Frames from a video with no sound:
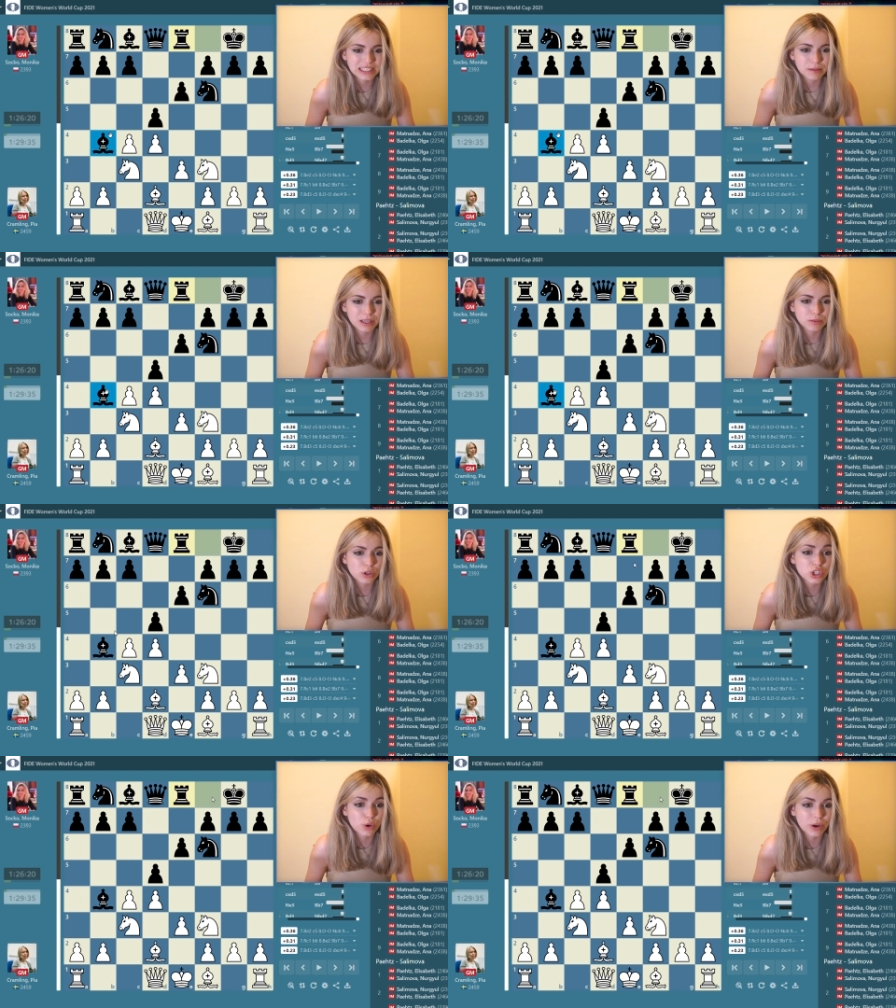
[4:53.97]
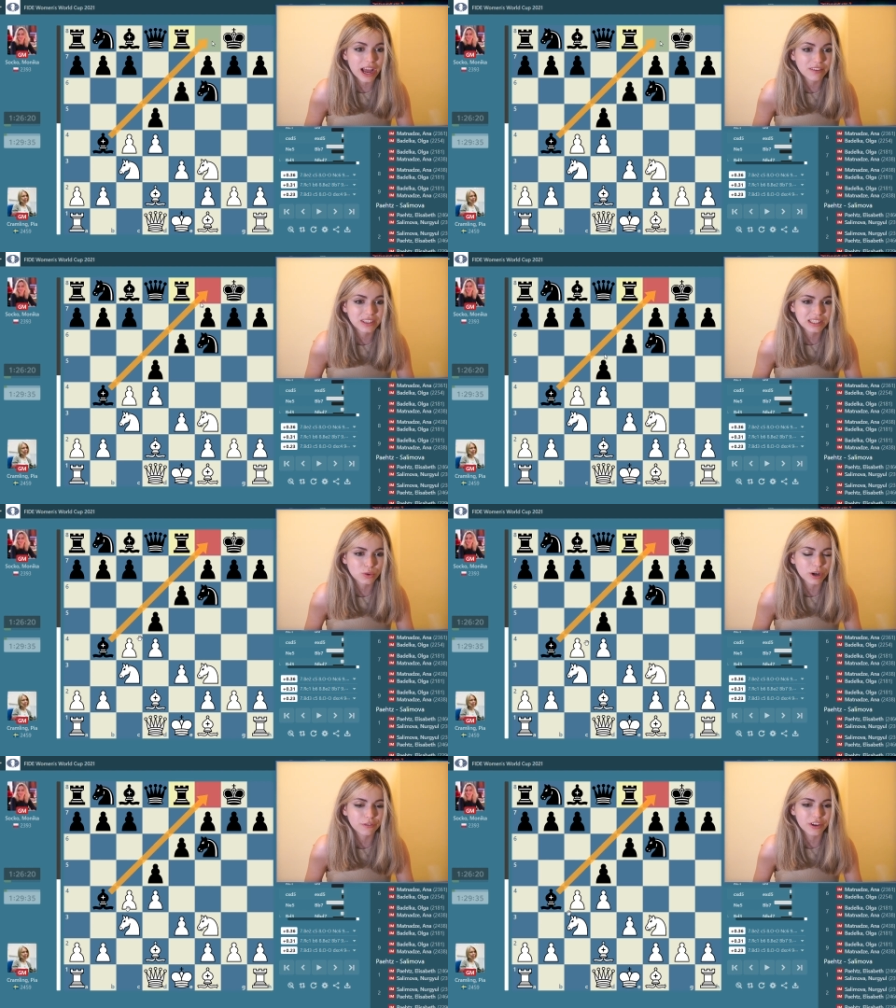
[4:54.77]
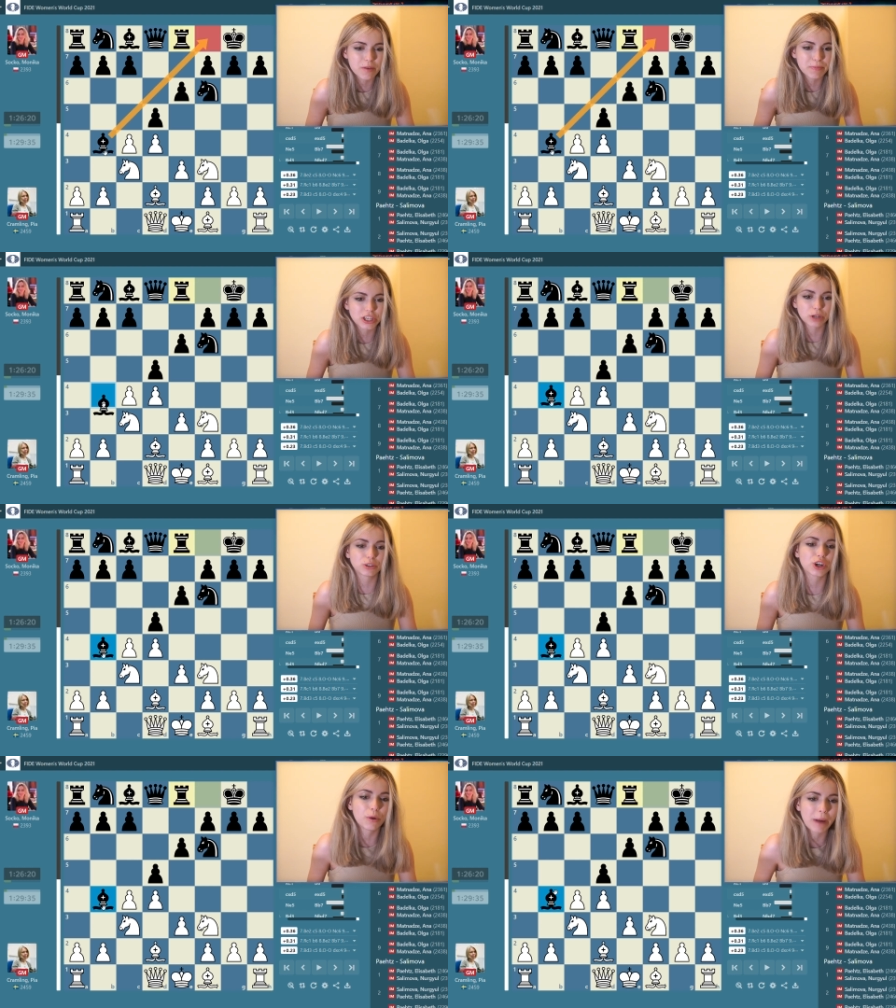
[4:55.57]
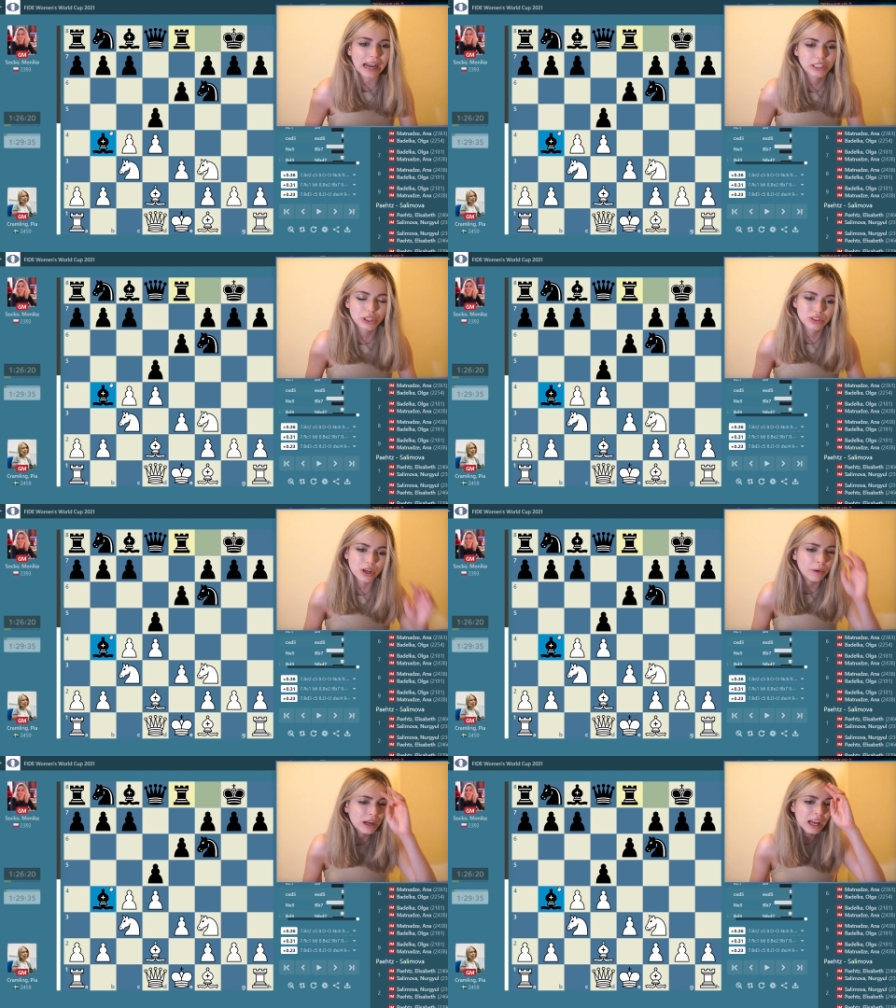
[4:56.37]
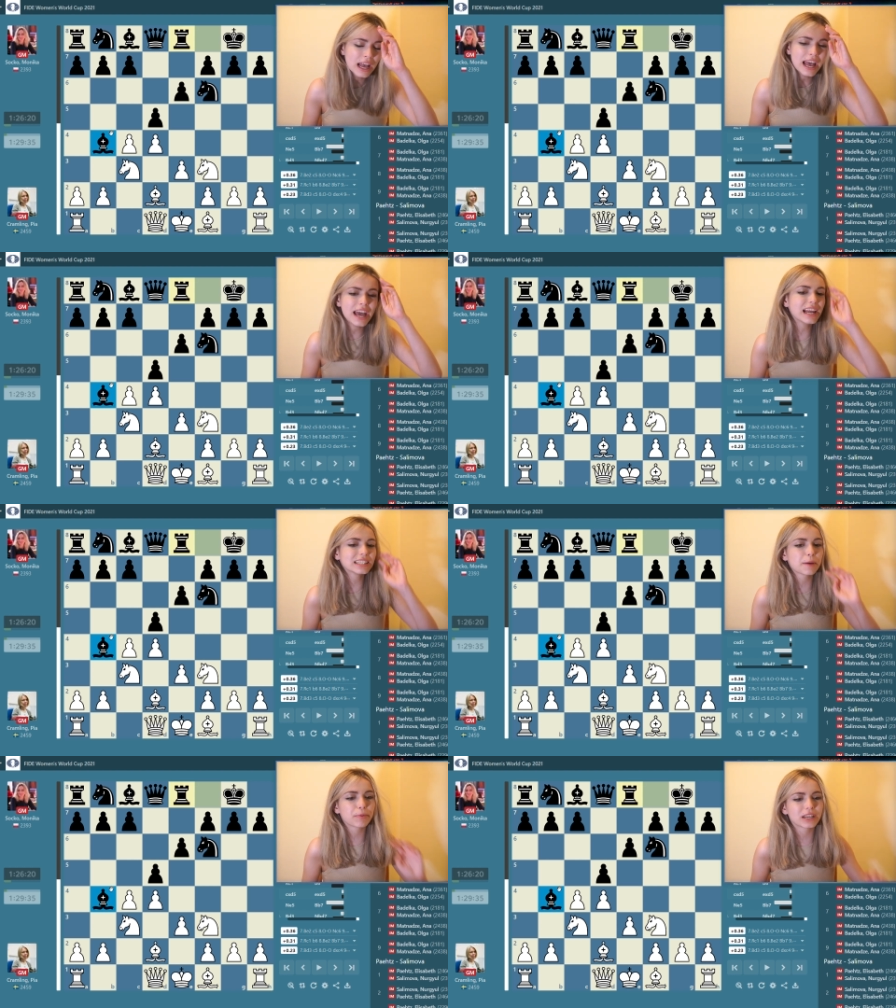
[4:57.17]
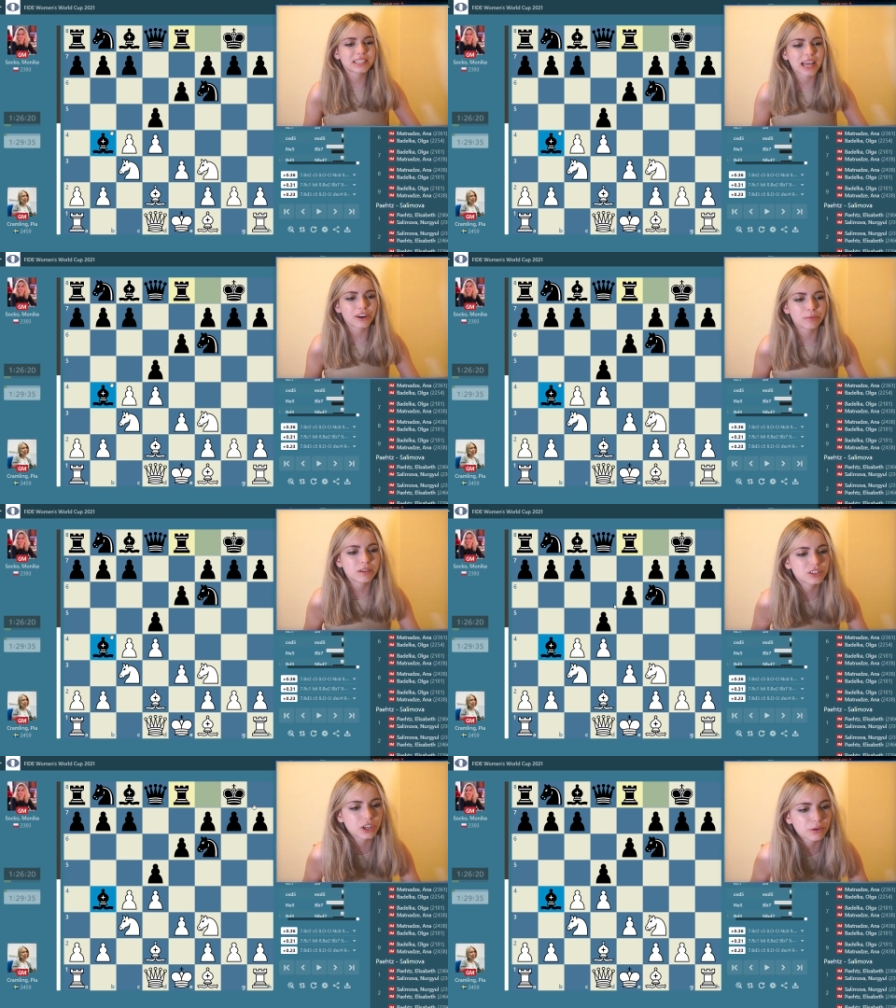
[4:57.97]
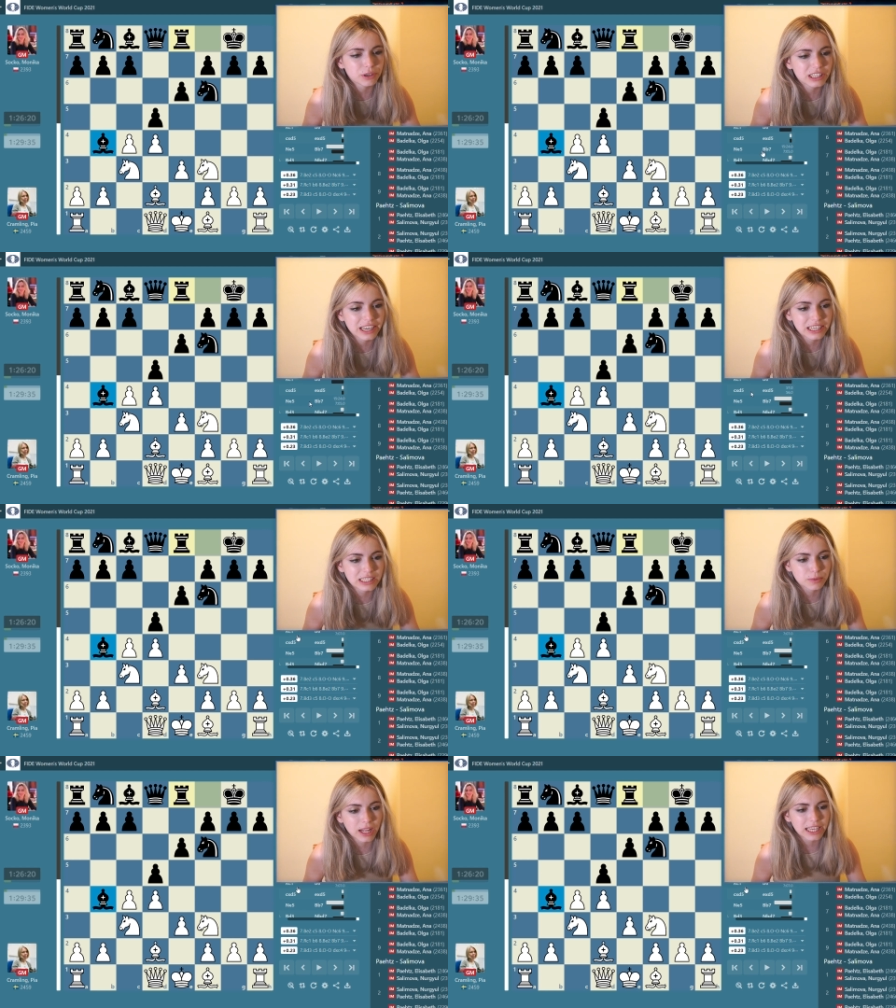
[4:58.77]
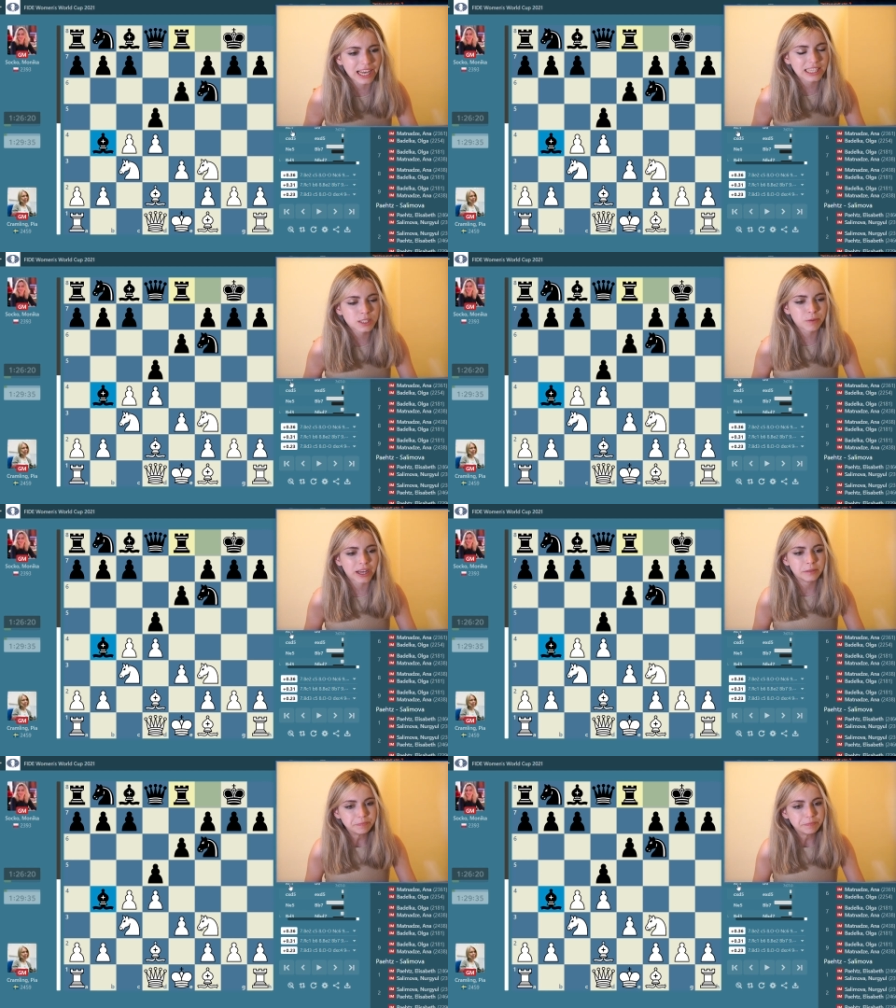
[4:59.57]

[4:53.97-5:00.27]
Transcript: Sometimes also you want to have this square for the bishop to go back to. So it is a pretty standard move to go rook e8 as well, I guess. But